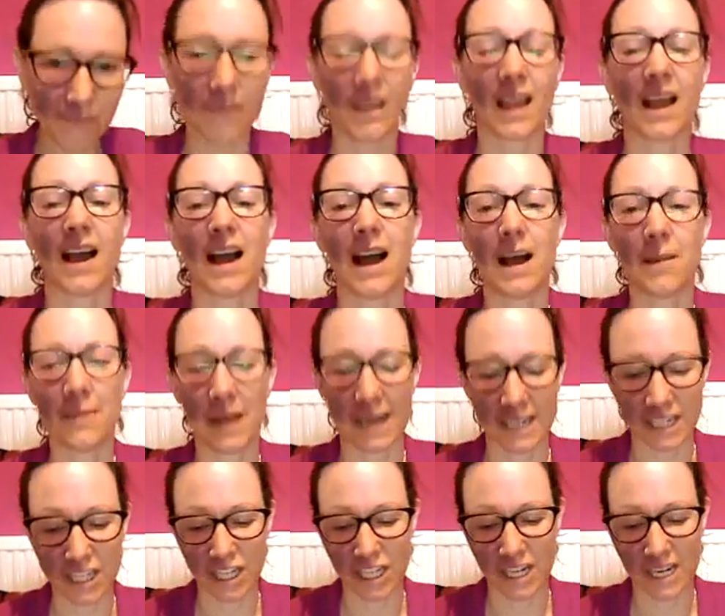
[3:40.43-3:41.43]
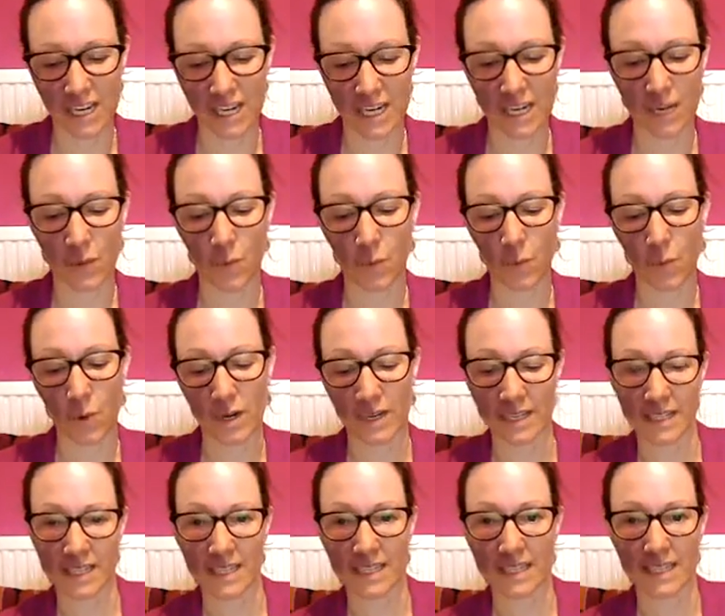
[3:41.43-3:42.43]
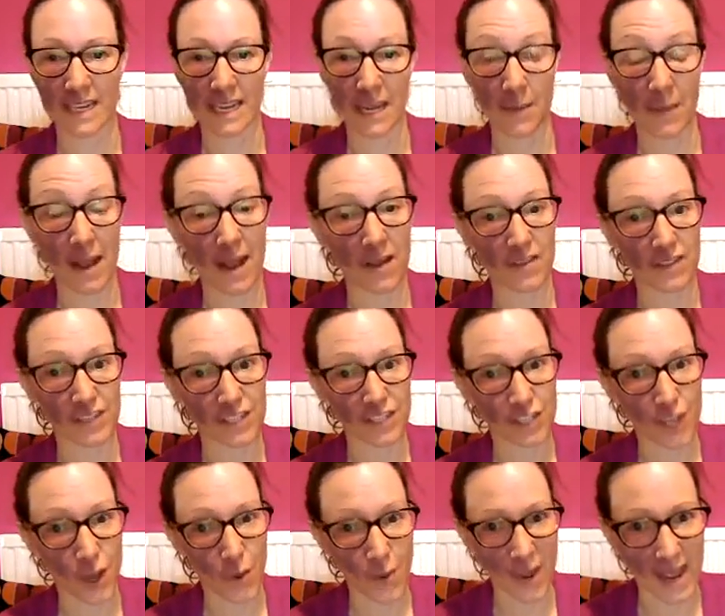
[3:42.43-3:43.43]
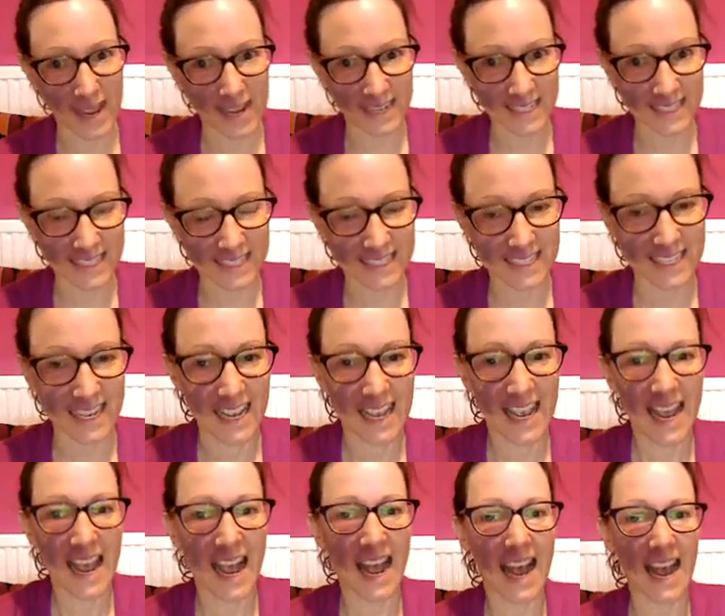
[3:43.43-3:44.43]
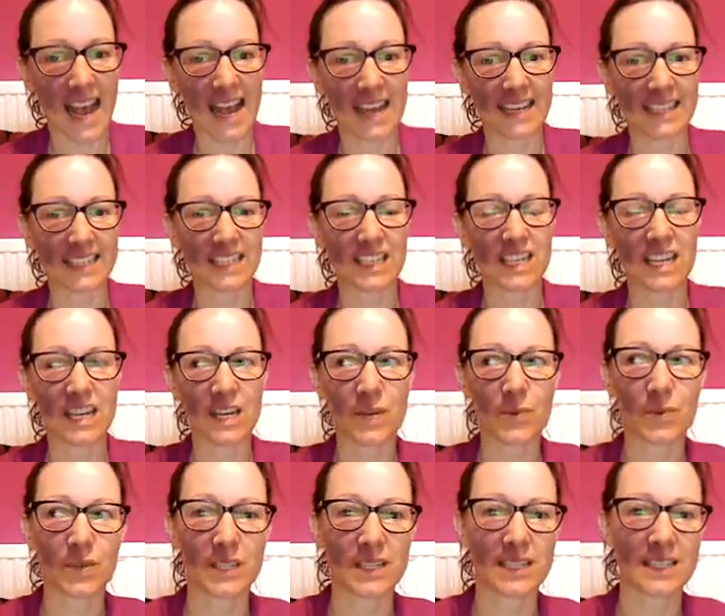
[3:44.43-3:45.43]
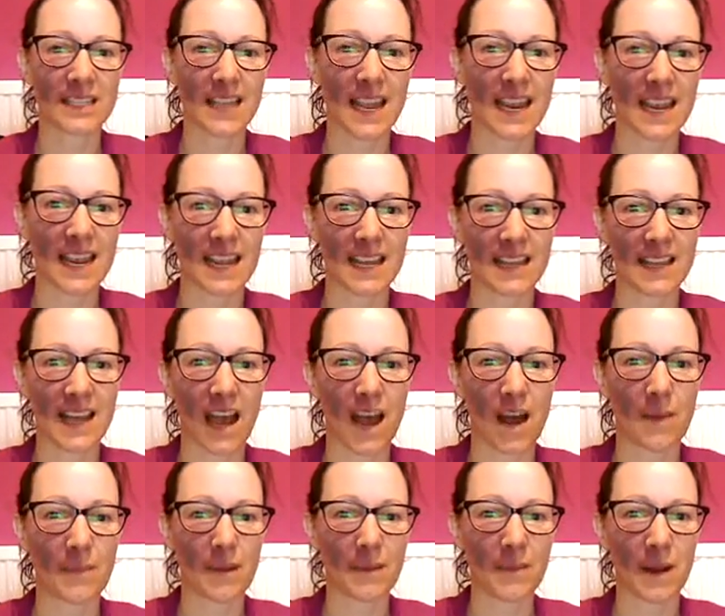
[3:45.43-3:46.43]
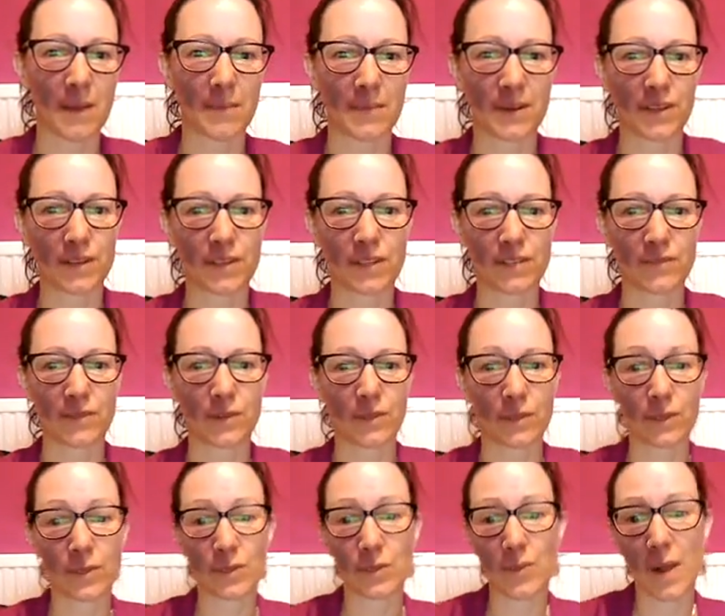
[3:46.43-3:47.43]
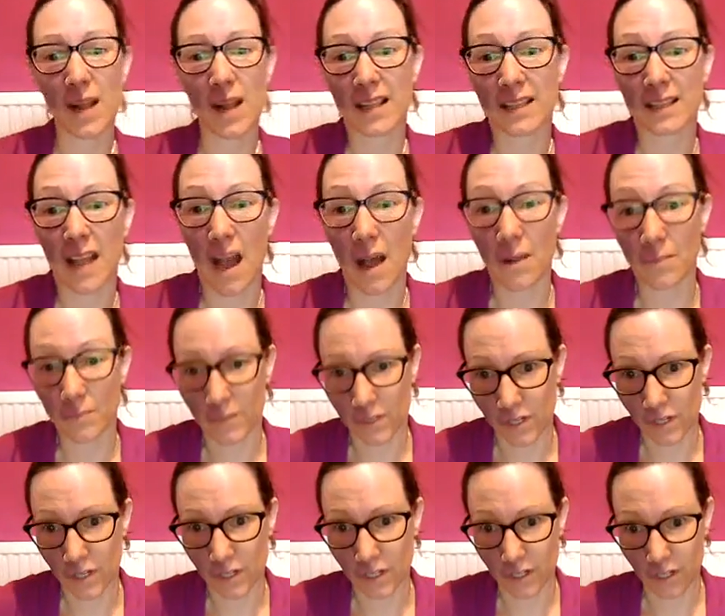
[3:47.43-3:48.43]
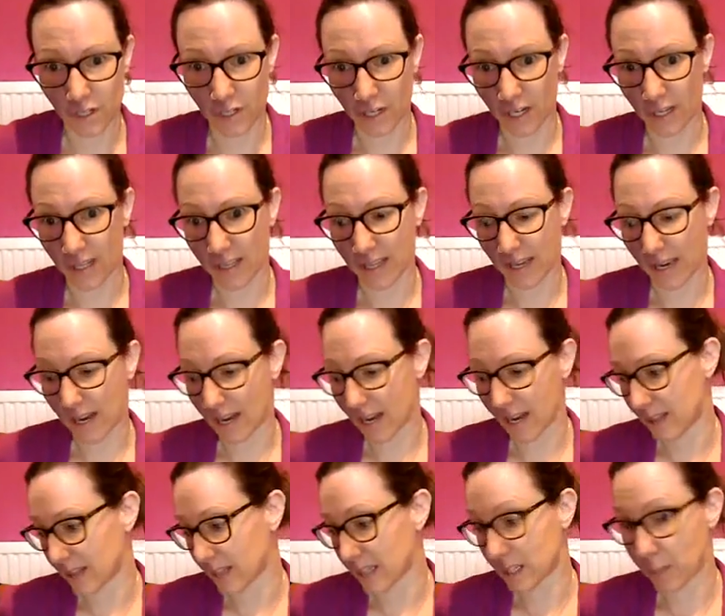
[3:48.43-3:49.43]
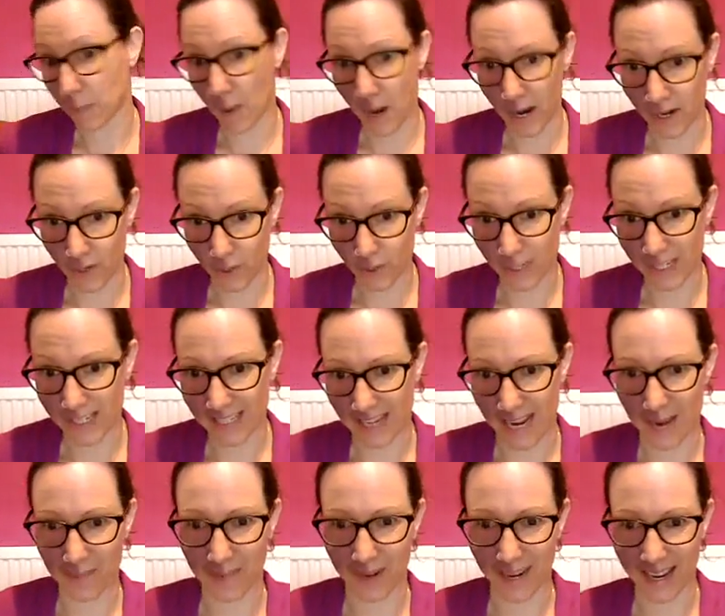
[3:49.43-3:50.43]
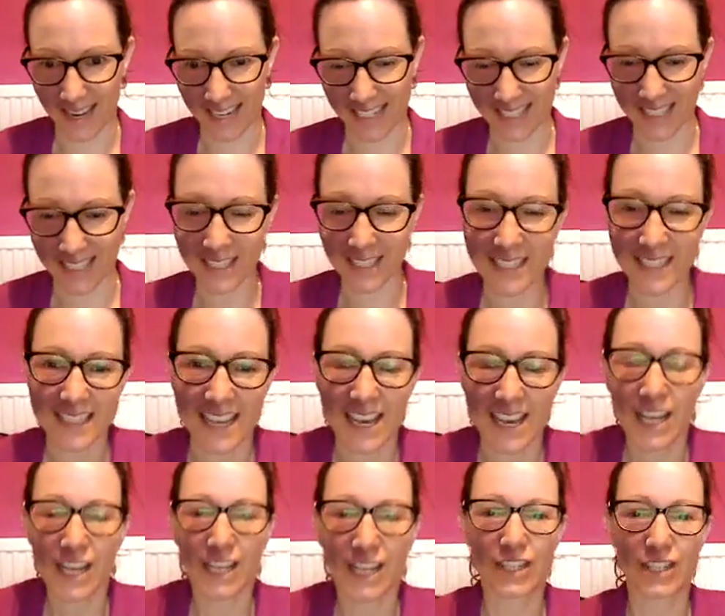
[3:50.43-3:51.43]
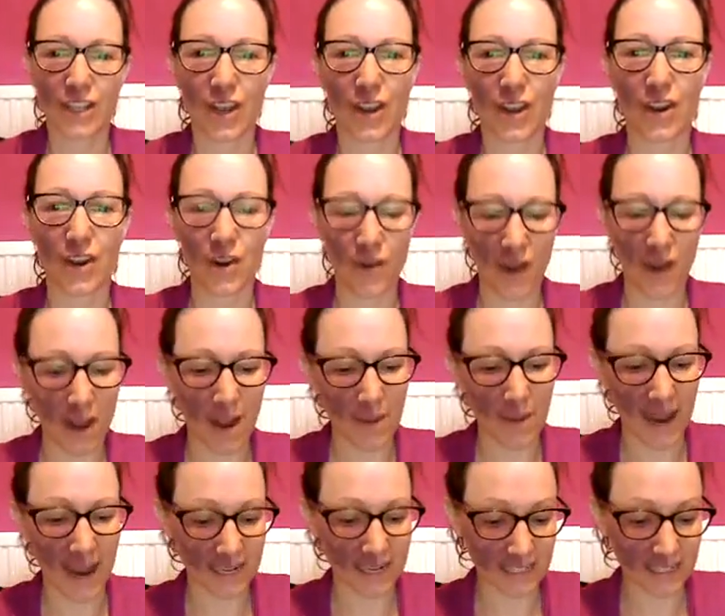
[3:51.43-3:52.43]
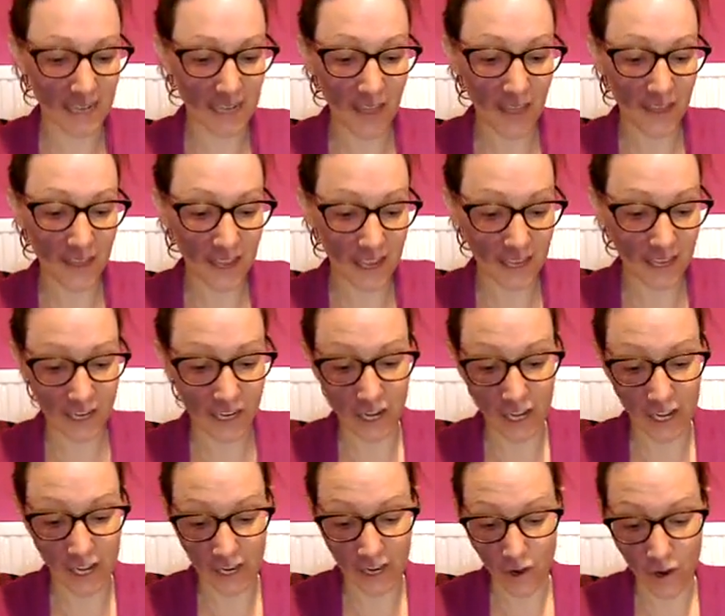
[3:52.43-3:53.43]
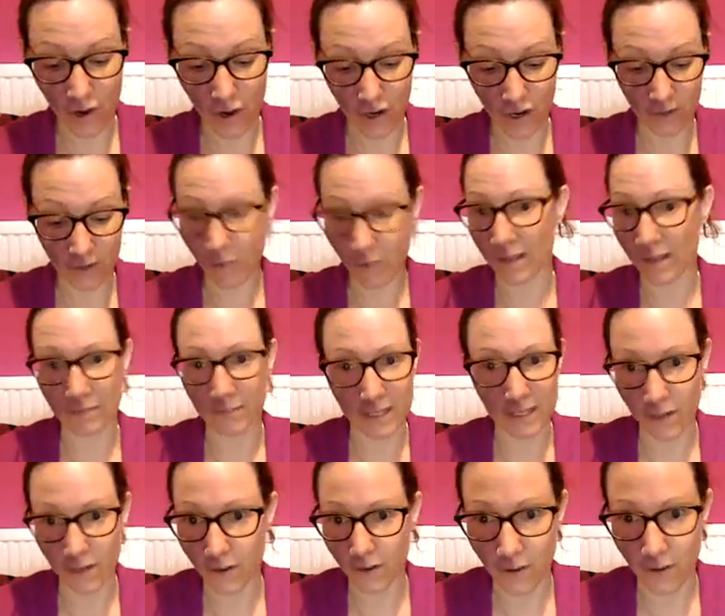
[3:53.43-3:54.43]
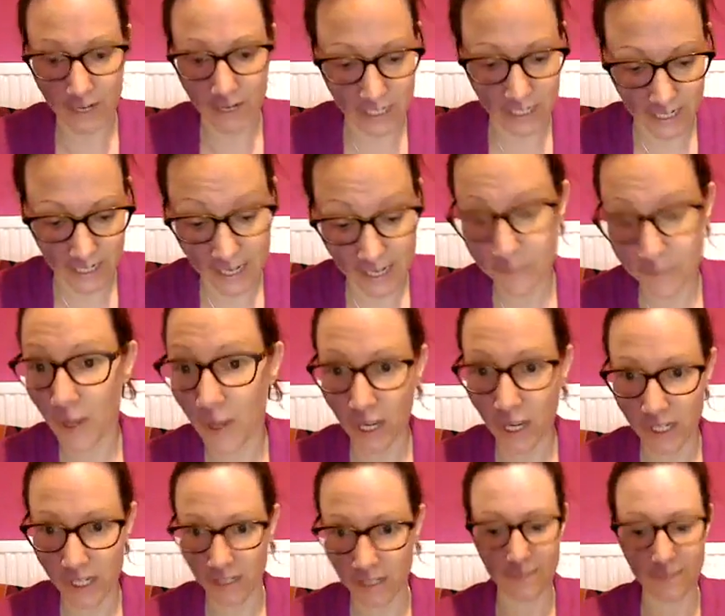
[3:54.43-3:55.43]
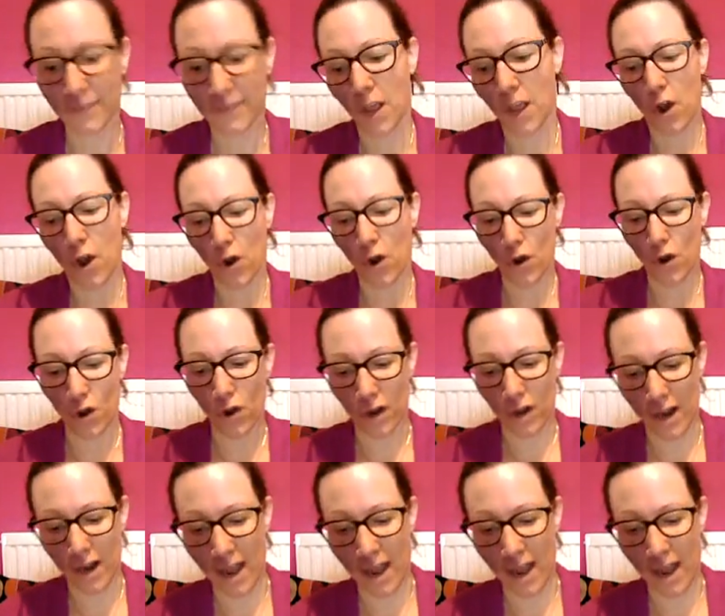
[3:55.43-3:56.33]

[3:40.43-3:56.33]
And she wanted to see about the psoas, and she was saying it might be useful as well to look at the spinal stabilizers. So I had another girl on, well, I don't know actually, it's a person on